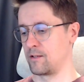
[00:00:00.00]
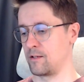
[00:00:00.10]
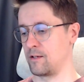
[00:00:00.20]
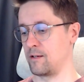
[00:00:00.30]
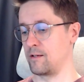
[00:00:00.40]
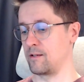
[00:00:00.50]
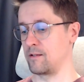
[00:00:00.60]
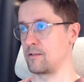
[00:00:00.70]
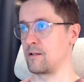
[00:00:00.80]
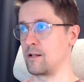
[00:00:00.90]

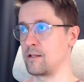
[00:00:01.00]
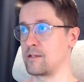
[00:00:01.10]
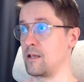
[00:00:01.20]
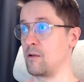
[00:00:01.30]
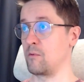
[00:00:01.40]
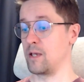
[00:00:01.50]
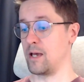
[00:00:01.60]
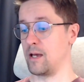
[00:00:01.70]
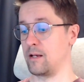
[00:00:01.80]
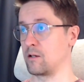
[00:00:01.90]
So let's say we
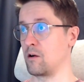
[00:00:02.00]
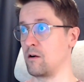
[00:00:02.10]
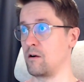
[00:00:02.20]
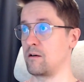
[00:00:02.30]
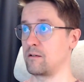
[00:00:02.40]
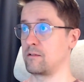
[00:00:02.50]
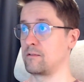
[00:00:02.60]
add a car.